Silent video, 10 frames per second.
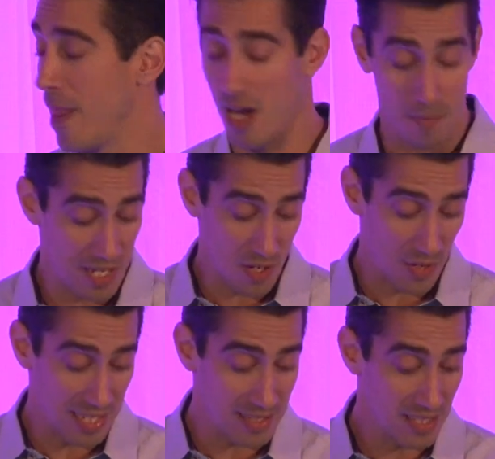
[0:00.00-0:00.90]
You know,
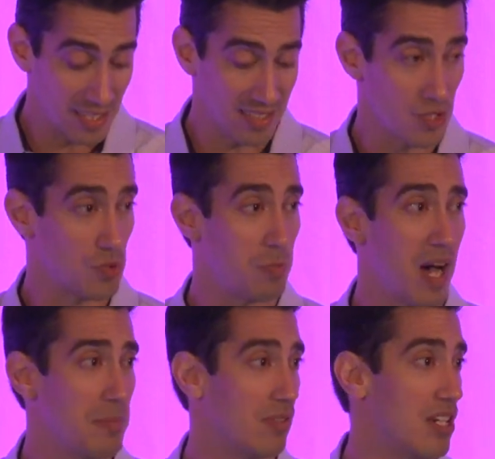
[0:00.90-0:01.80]
an idea like this was
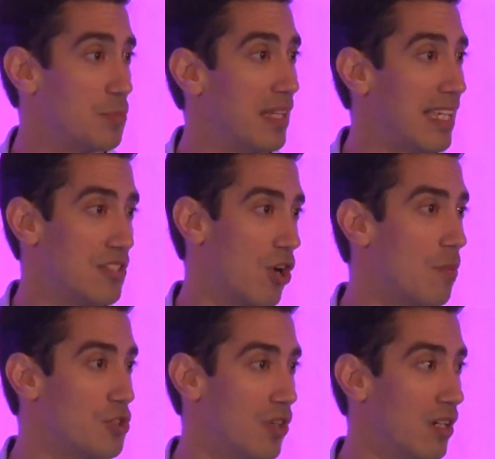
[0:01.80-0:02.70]
popularized by Lance
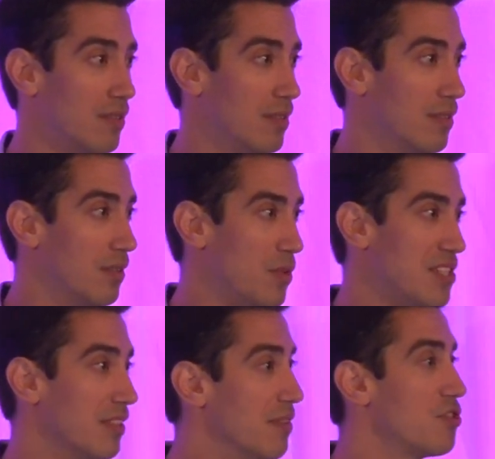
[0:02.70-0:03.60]
Armstrong with
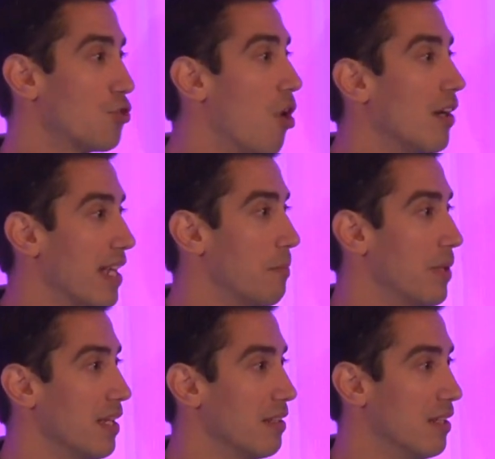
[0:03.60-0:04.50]
his Live Strong
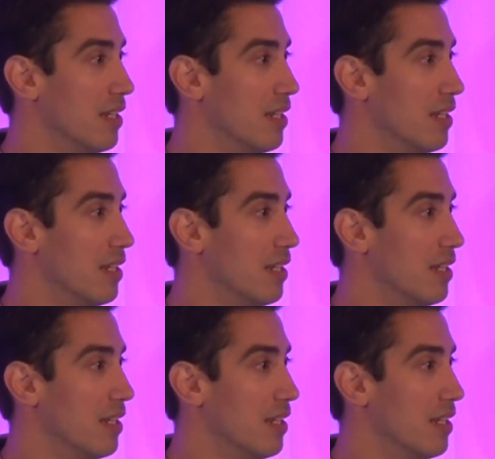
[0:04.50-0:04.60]
campaign.